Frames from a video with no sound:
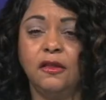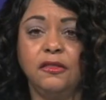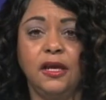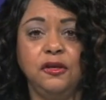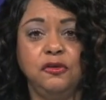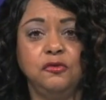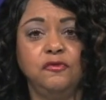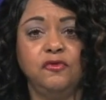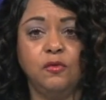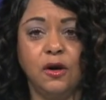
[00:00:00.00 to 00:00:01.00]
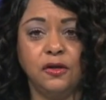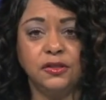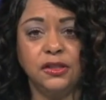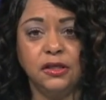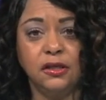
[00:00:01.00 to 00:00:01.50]
Thank you for
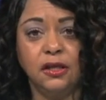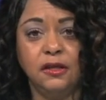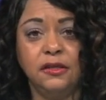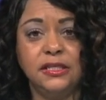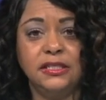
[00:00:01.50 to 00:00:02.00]
watching this